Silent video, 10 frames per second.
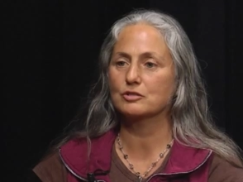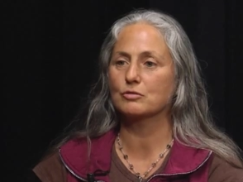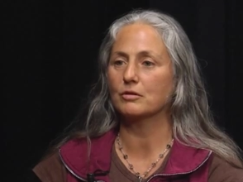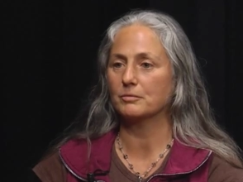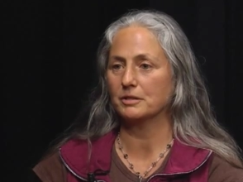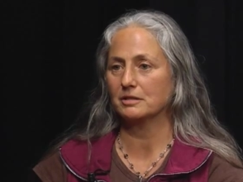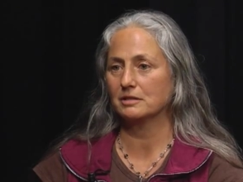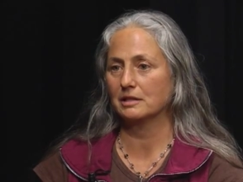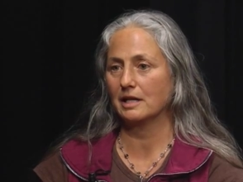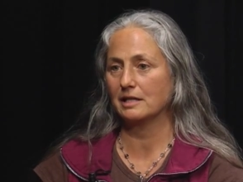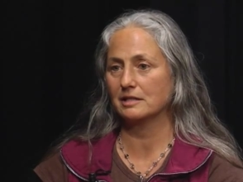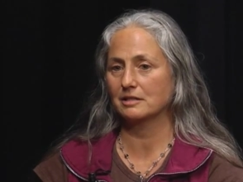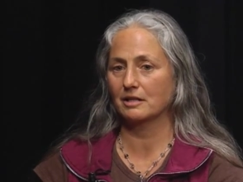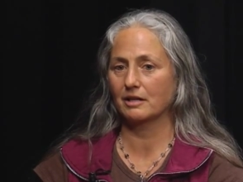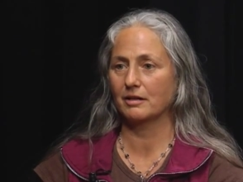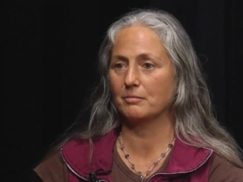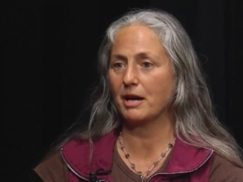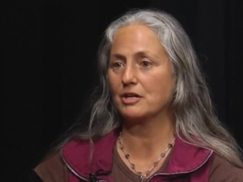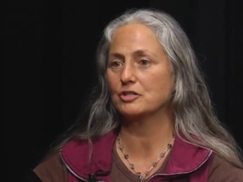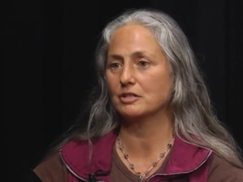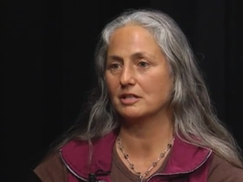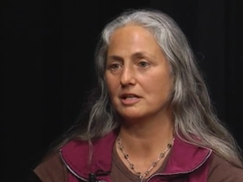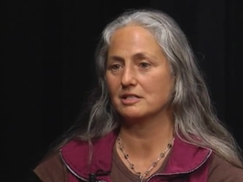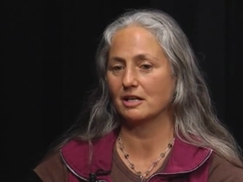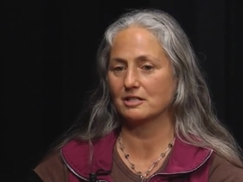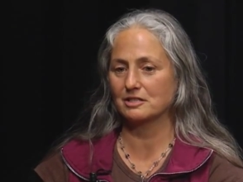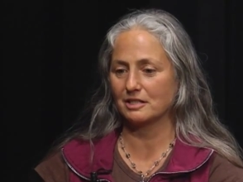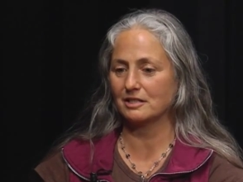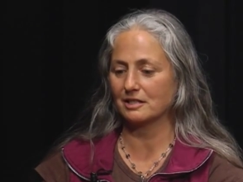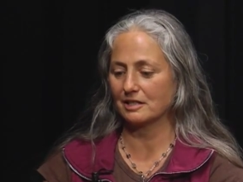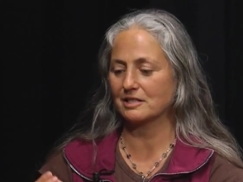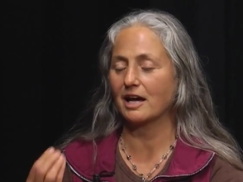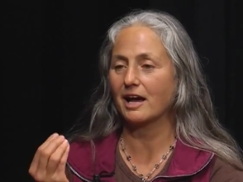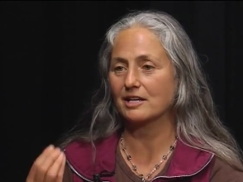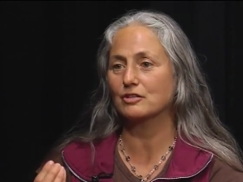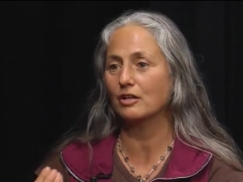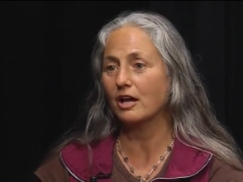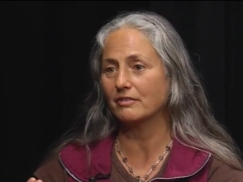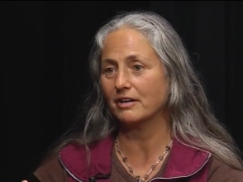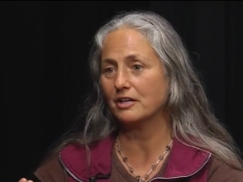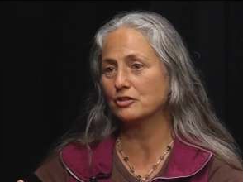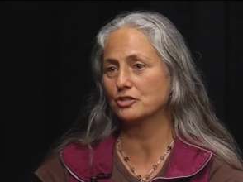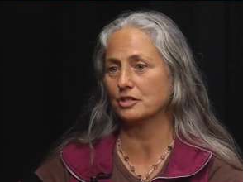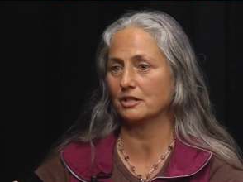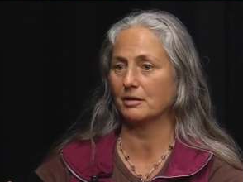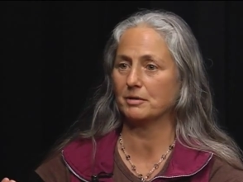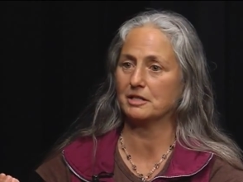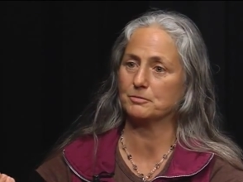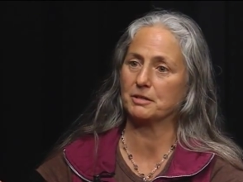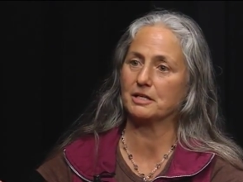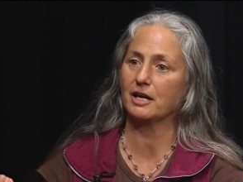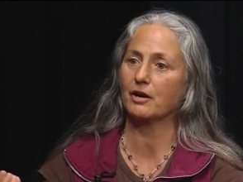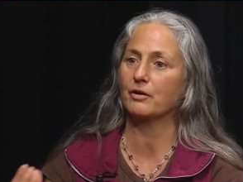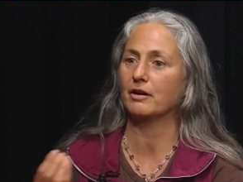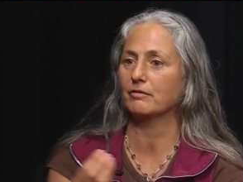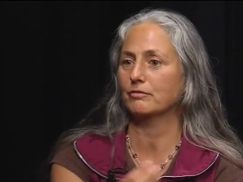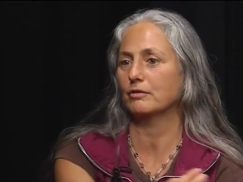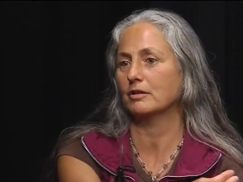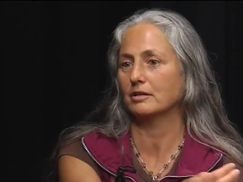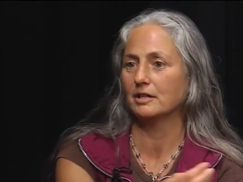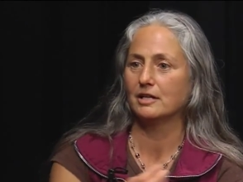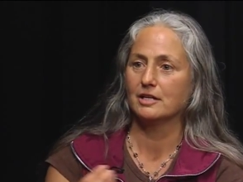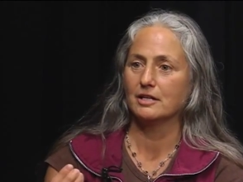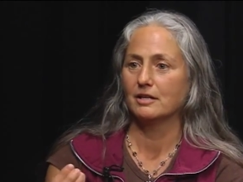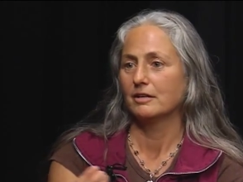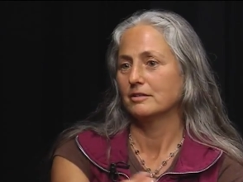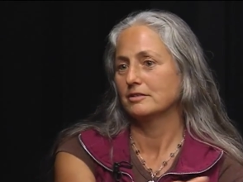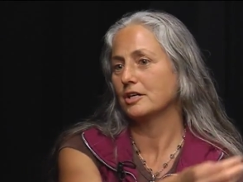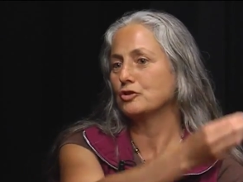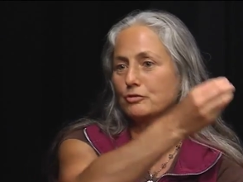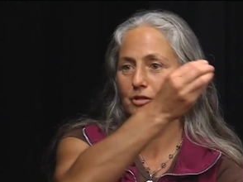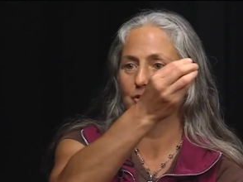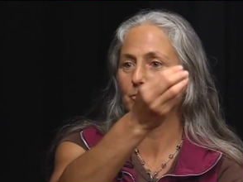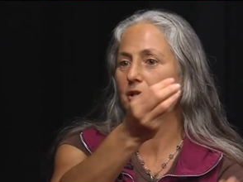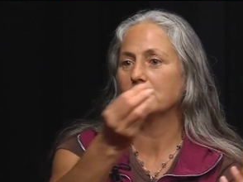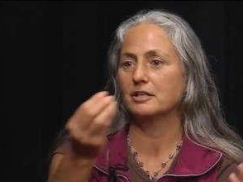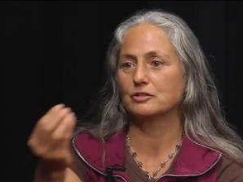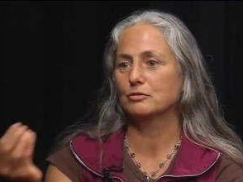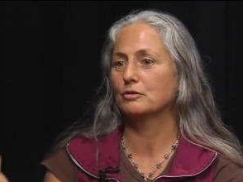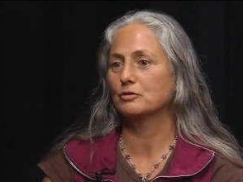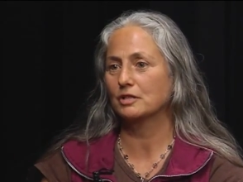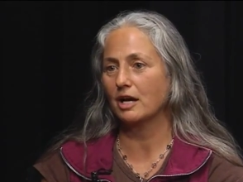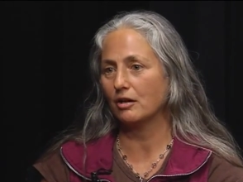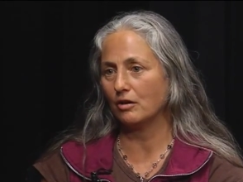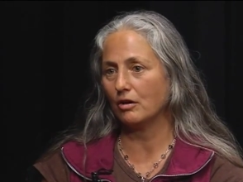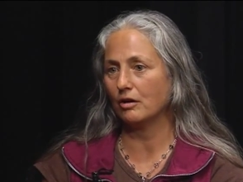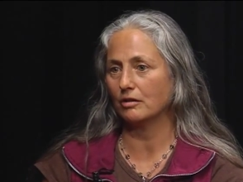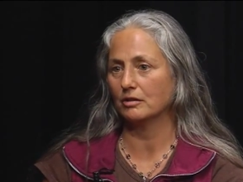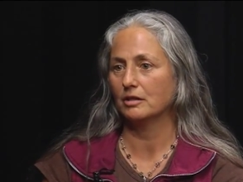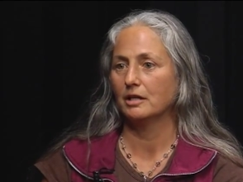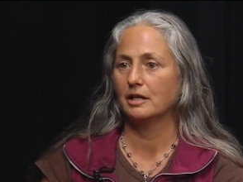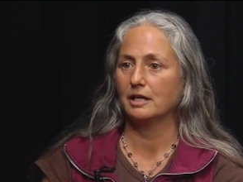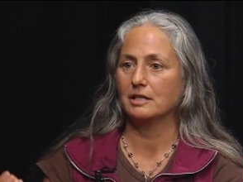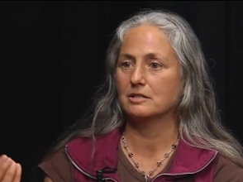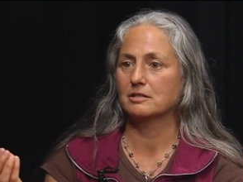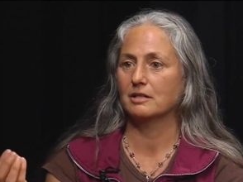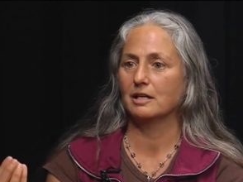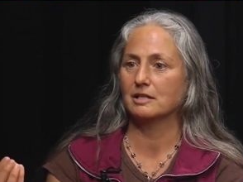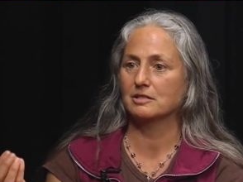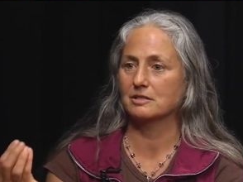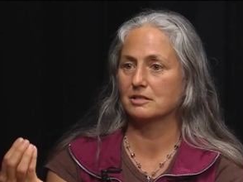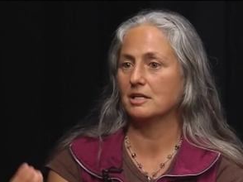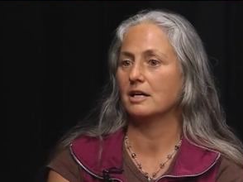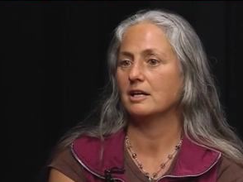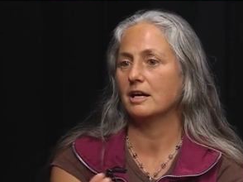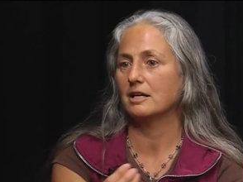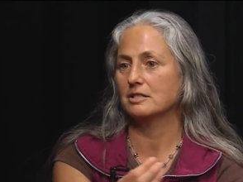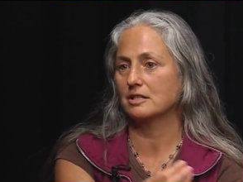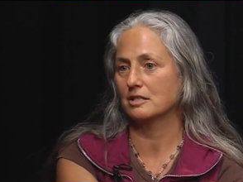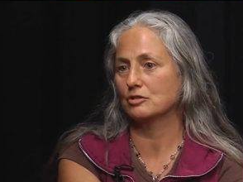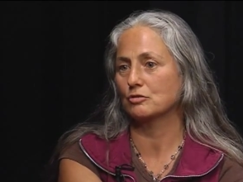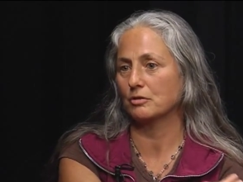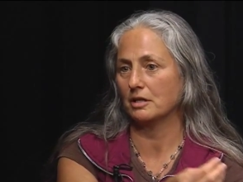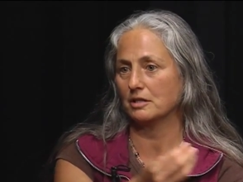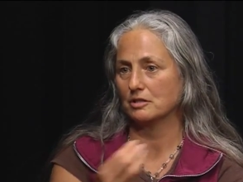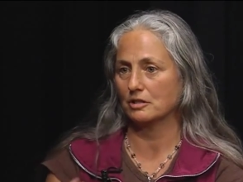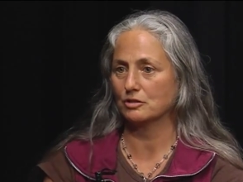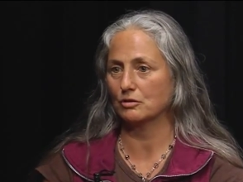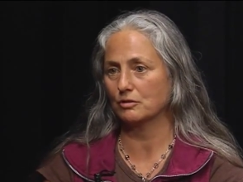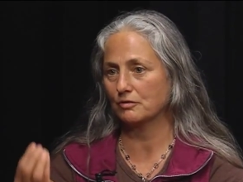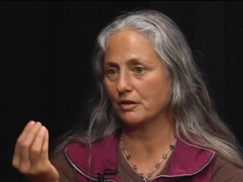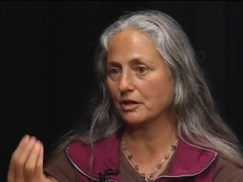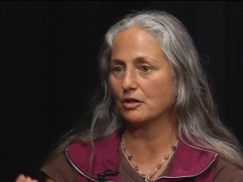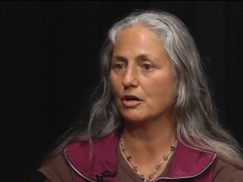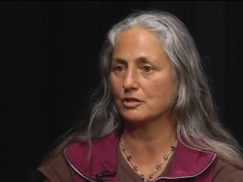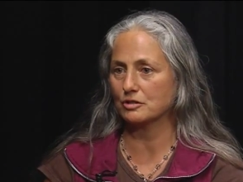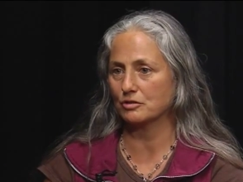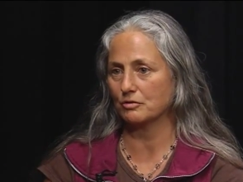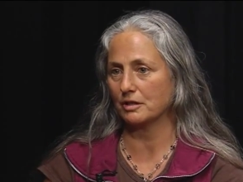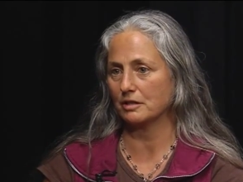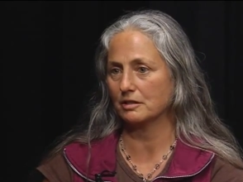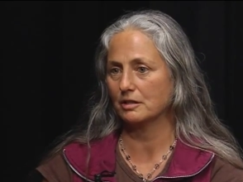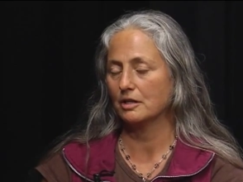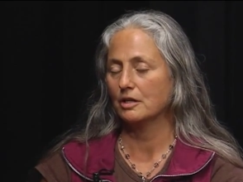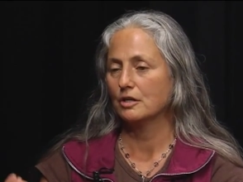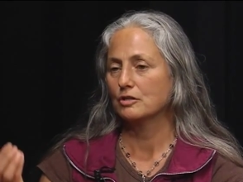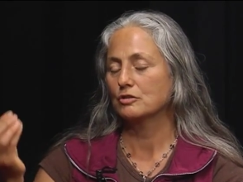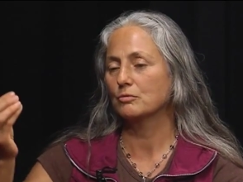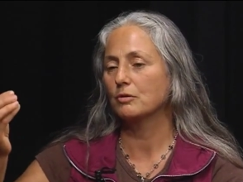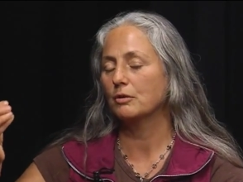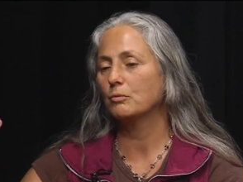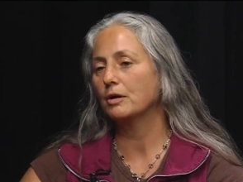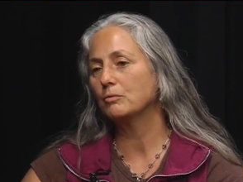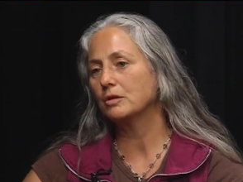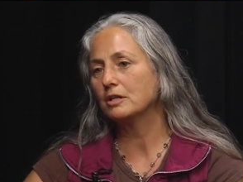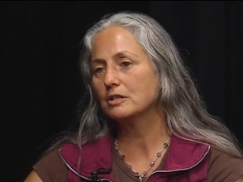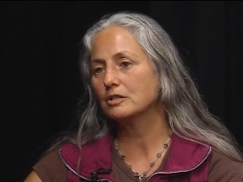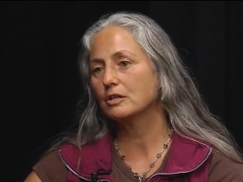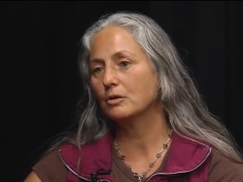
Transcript: dormant, and a seed has a lot of energy. I mean, it's been carrying for centuries, millennia, who knows how long, its DNA, its history and such. So it's very concentrated. So when we